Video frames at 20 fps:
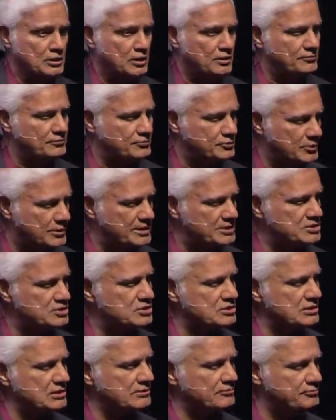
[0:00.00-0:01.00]
of
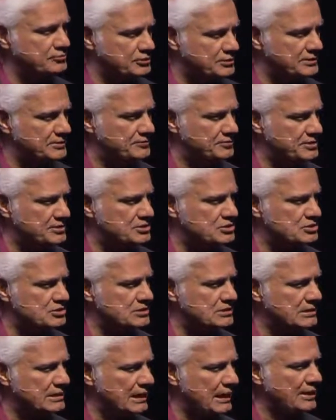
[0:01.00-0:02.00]
grace and
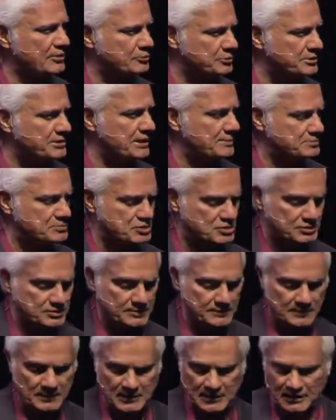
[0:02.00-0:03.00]
forgiveness and
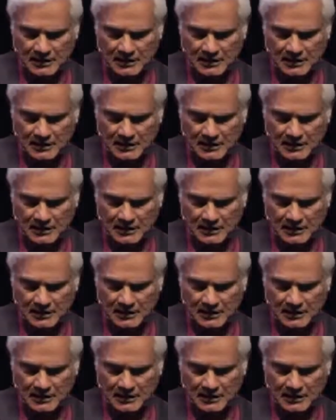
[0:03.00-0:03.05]
redemption.